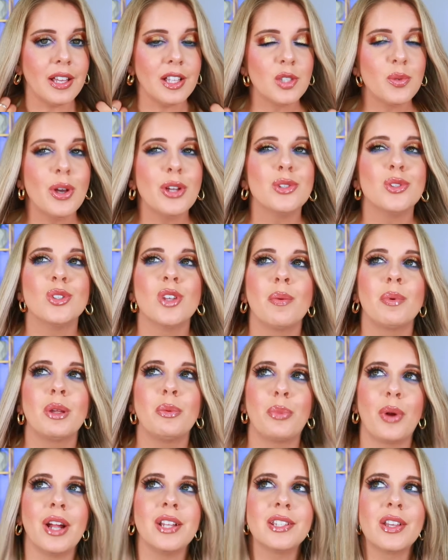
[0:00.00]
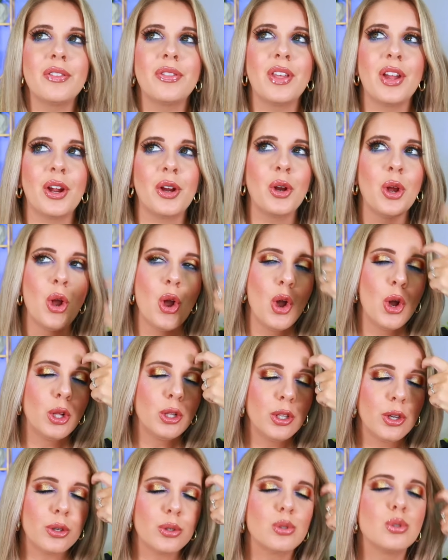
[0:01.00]
That's why so many brands out there
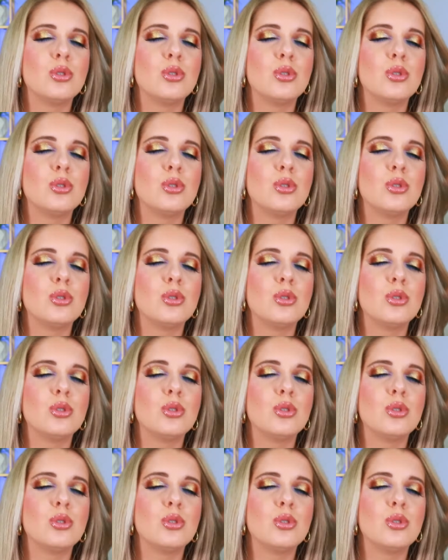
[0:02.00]
look